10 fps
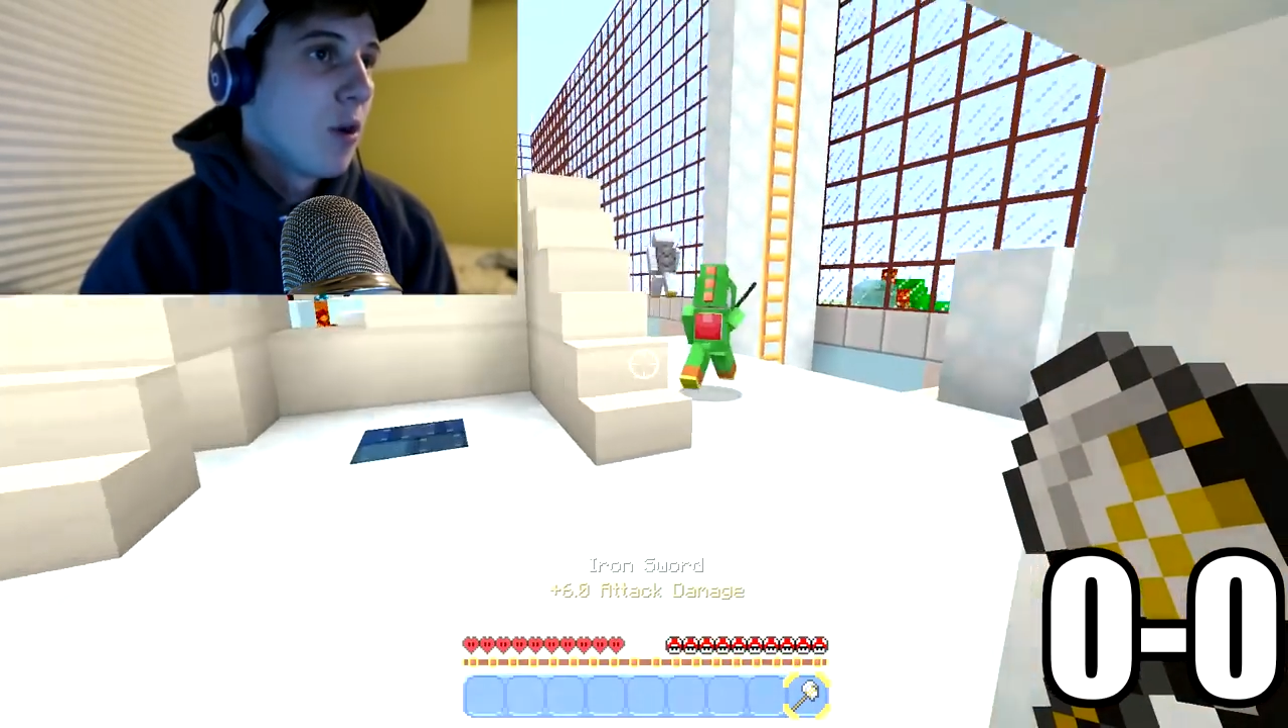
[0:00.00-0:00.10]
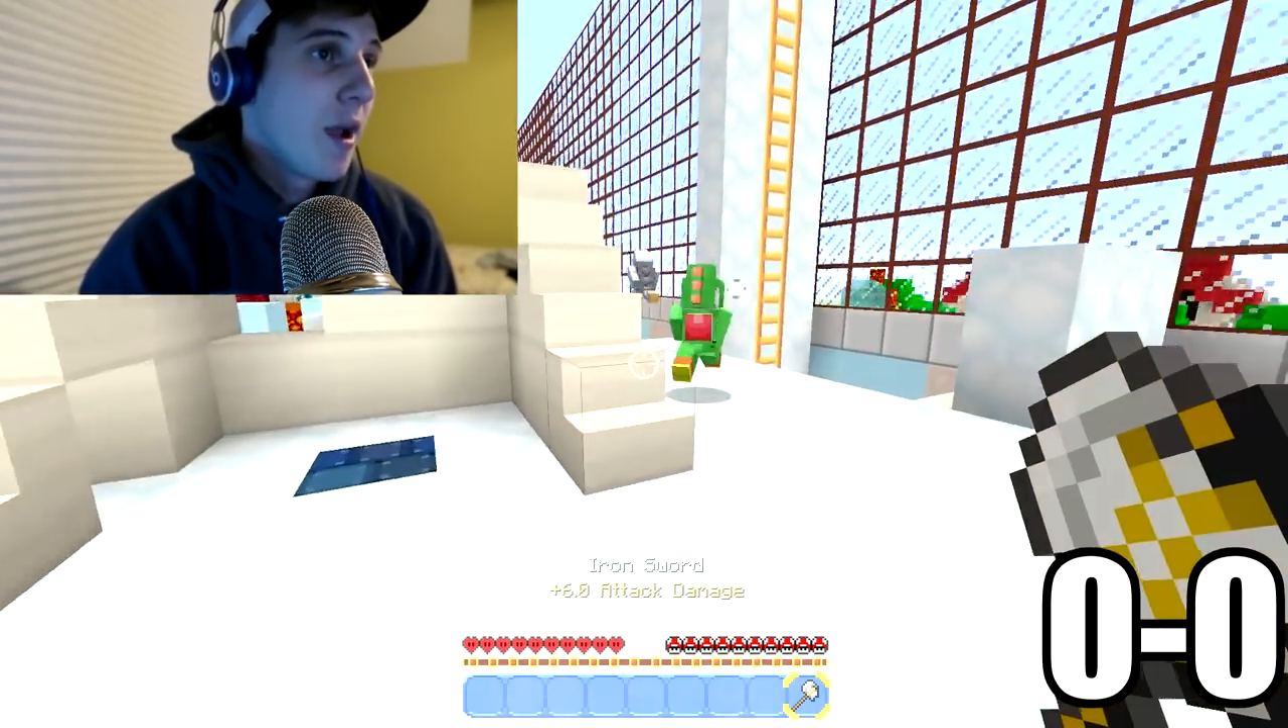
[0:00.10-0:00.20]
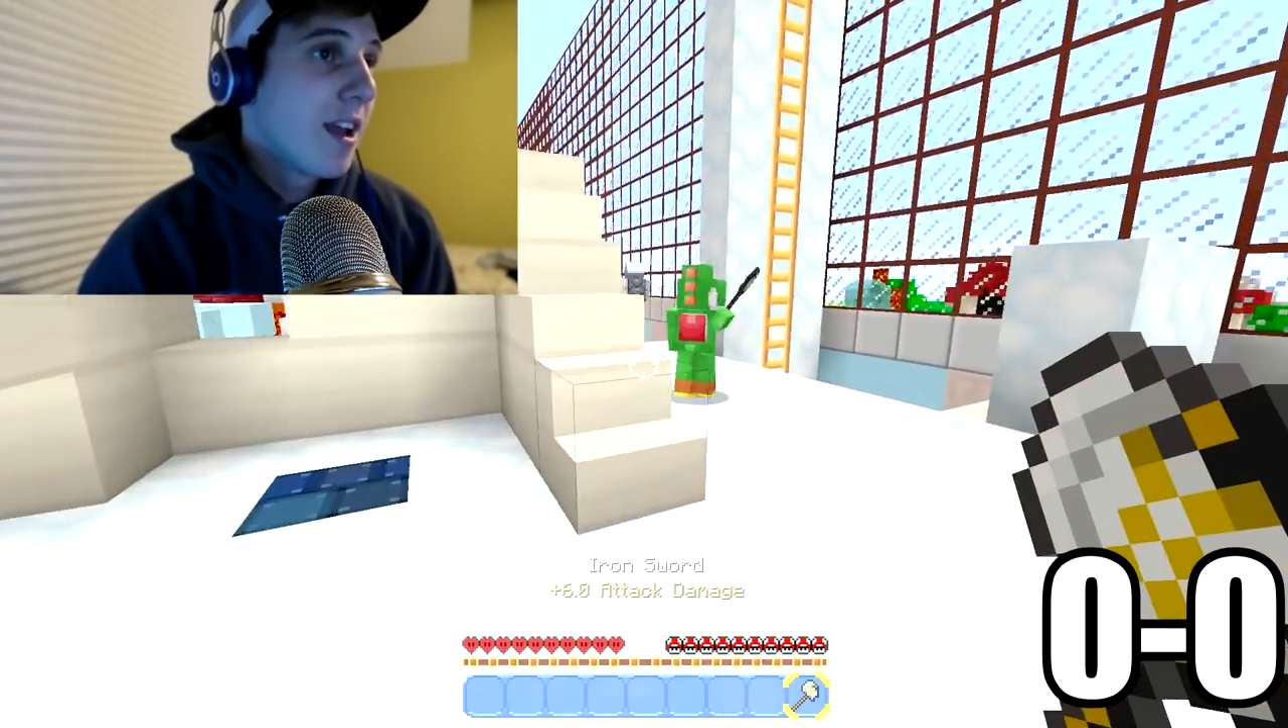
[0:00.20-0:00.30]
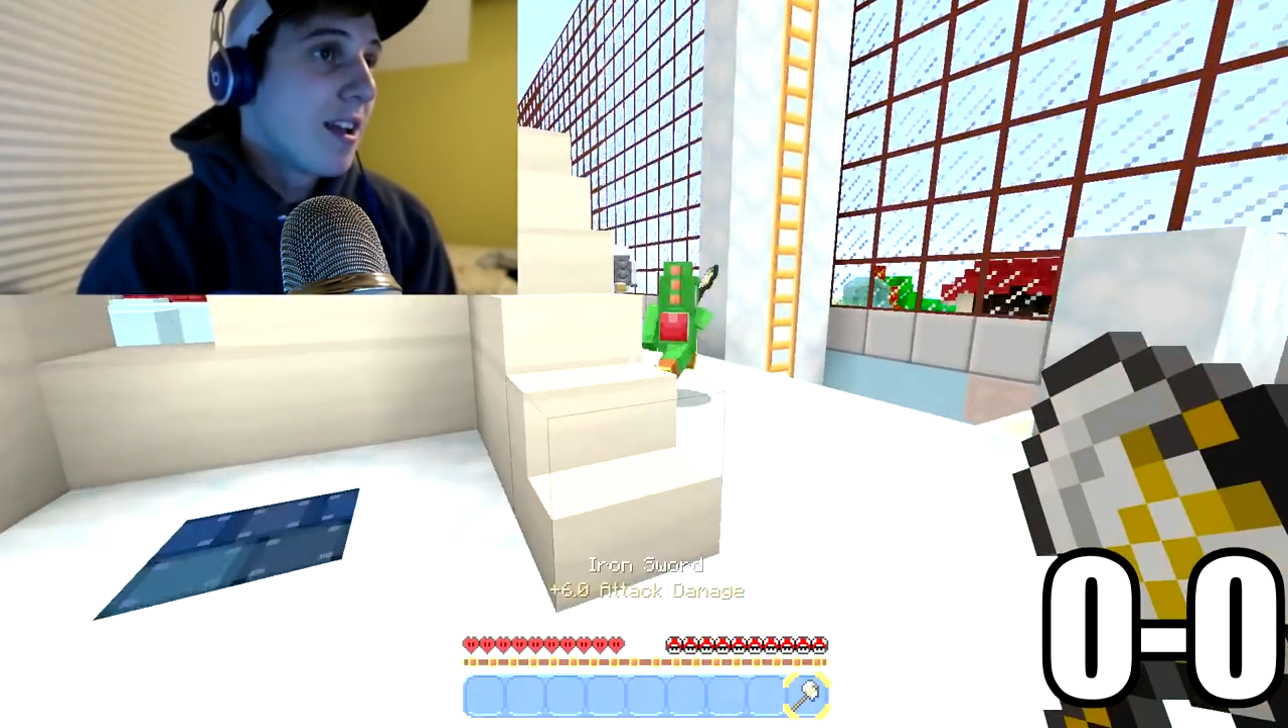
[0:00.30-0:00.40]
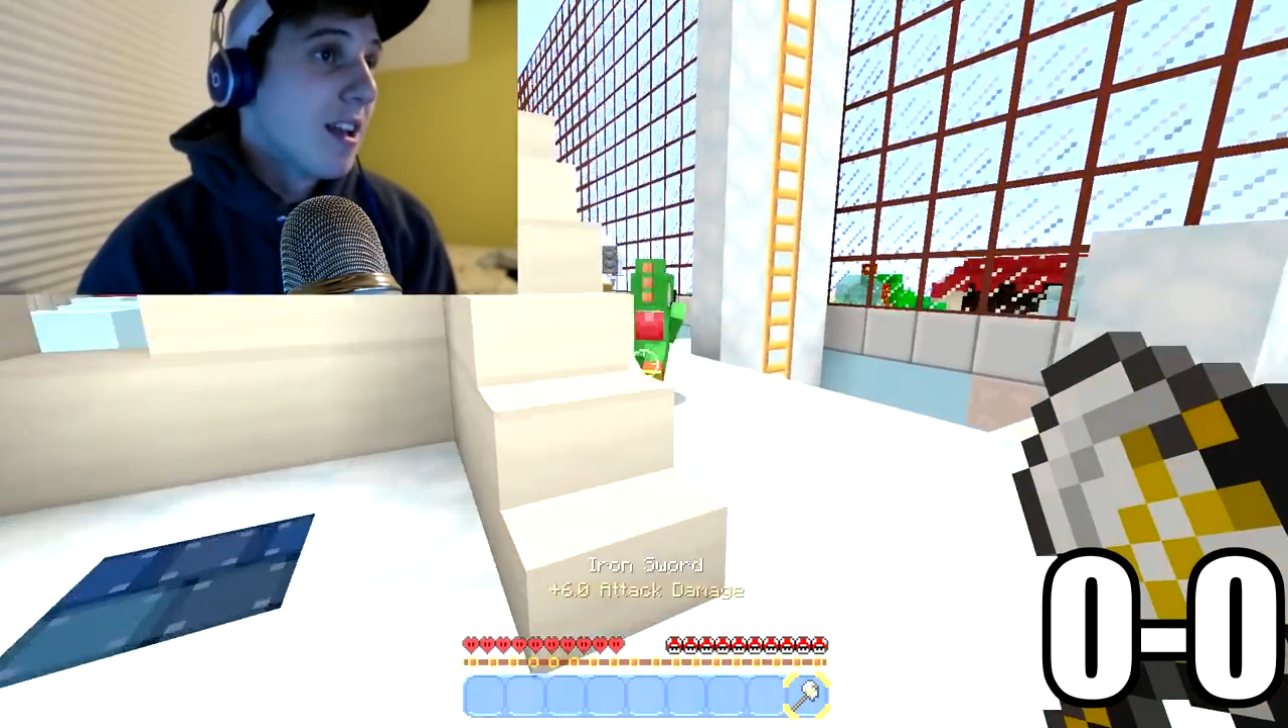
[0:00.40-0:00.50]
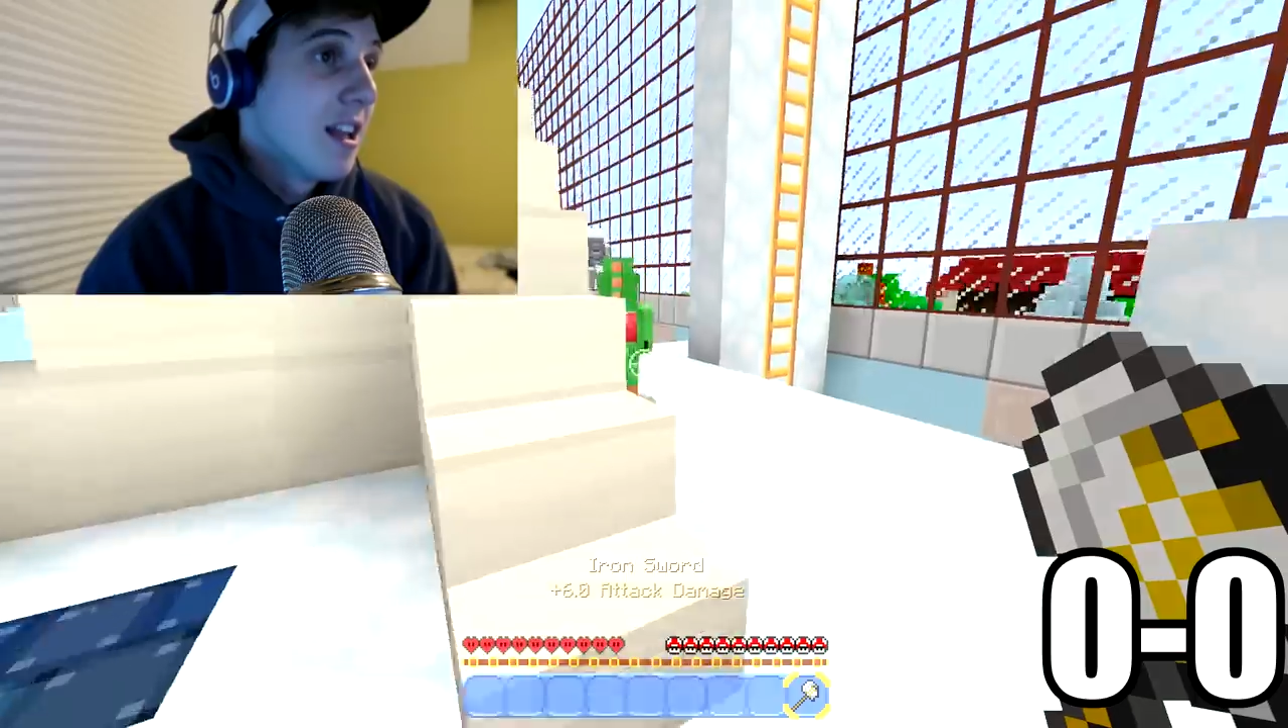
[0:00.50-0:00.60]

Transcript: Wait.